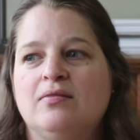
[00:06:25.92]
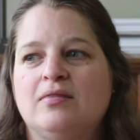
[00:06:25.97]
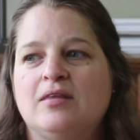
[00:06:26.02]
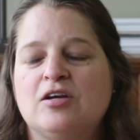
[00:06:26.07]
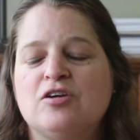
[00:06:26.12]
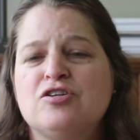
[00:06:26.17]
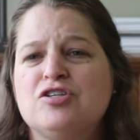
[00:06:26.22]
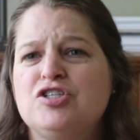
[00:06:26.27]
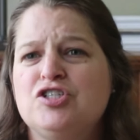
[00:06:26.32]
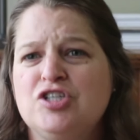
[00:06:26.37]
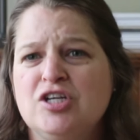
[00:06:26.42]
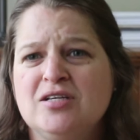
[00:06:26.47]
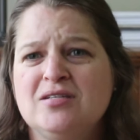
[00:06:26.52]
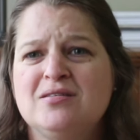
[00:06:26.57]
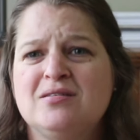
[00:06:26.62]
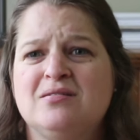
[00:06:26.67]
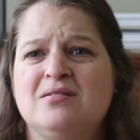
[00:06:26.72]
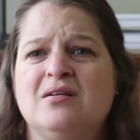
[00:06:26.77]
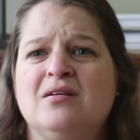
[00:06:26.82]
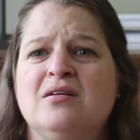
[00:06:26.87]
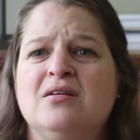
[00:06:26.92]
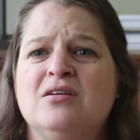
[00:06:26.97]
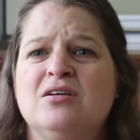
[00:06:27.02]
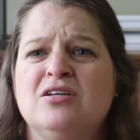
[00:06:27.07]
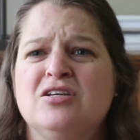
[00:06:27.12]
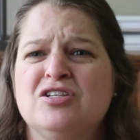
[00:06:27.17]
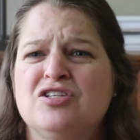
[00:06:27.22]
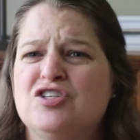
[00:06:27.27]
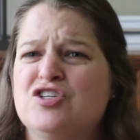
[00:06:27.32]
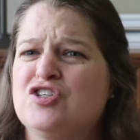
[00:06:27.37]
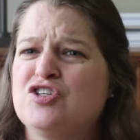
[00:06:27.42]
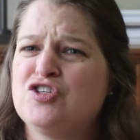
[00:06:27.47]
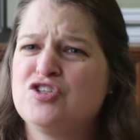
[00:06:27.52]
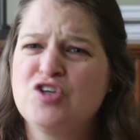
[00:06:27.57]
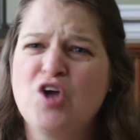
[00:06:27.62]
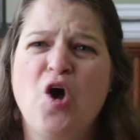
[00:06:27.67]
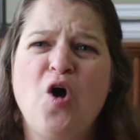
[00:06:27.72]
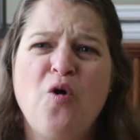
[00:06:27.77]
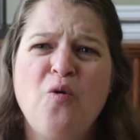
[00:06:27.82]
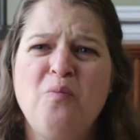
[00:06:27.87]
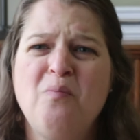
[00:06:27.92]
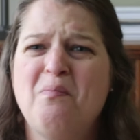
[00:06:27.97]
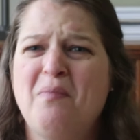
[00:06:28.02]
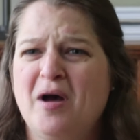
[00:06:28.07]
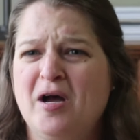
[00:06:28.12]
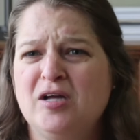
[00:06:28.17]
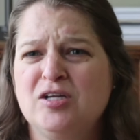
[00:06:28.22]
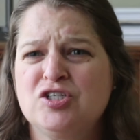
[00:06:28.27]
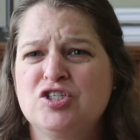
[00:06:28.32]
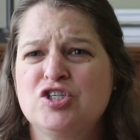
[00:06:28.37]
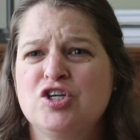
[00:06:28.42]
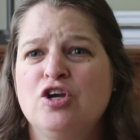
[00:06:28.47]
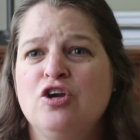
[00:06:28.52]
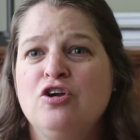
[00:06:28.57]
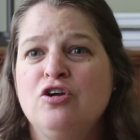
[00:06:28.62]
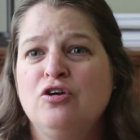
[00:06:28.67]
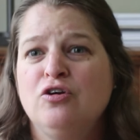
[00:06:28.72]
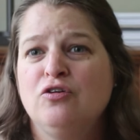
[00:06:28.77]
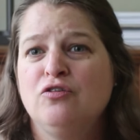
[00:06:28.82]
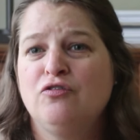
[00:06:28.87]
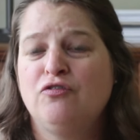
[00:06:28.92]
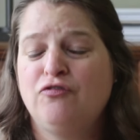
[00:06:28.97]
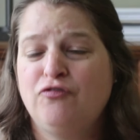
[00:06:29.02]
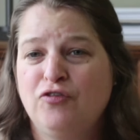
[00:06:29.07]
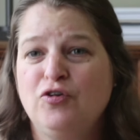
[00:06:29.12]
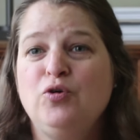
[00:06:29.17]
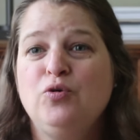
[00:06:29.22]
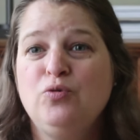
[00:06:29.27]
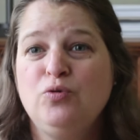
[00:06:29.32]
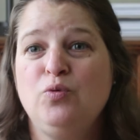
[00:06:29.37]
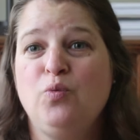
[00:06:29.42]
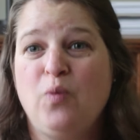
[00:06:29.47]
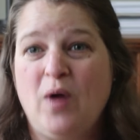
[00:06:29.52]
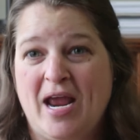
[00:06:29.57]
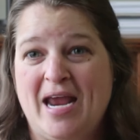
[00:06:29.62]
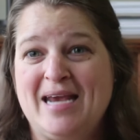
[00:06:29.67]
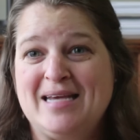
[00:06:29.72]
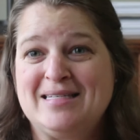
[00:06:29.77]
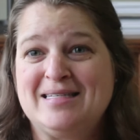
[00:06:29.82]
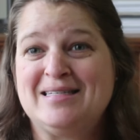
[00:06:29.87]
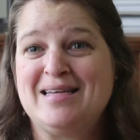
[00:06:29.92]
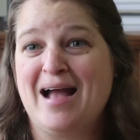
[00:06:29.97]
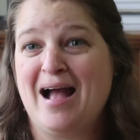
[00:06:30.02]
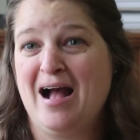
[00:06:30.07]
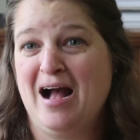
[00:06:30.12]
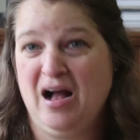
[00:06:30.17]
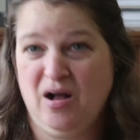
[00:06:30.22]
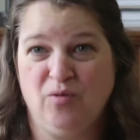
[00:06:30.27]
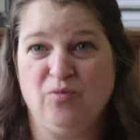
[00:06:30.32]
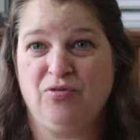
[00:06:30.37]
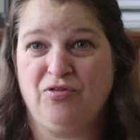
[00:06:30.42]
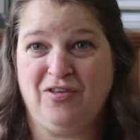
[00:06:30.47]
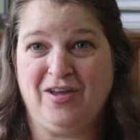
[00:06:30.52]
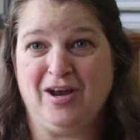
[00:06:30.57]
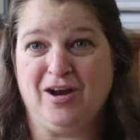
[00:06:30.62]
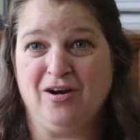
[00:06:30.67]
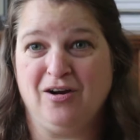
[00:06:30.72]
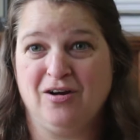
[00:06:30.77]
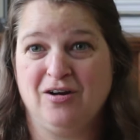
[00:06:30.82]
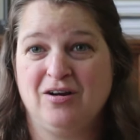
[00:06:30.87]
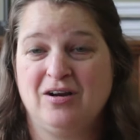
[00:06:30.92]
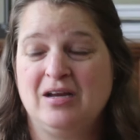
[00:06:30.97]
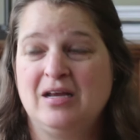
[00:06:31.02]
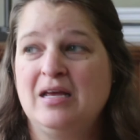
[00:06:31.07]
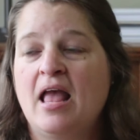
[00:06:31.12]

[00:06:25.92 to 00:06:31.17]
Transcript: there's just so much food waste out there.